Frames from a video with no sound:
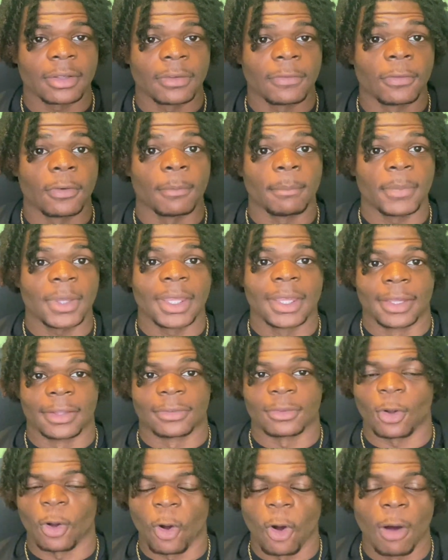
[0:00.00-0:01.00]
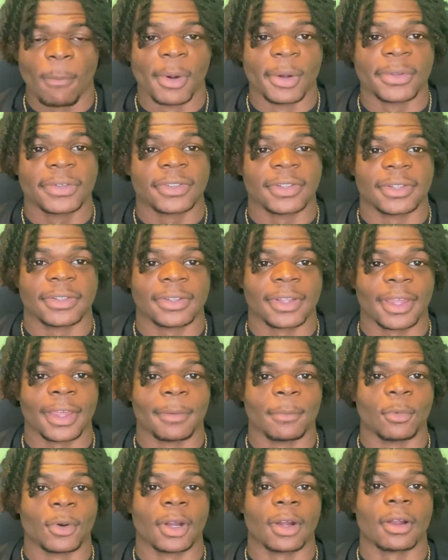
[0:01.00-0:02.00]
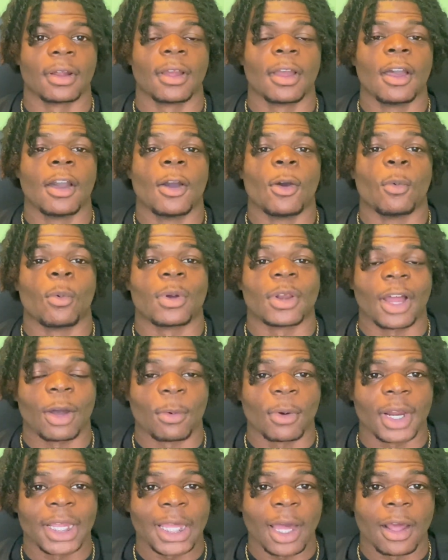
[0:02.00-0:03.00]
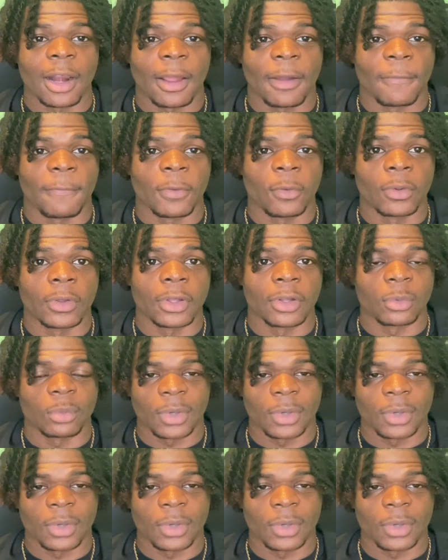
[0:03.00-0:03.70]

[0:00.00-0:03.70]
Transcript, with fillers: For me, it's almost the same where when I work out, I feel good.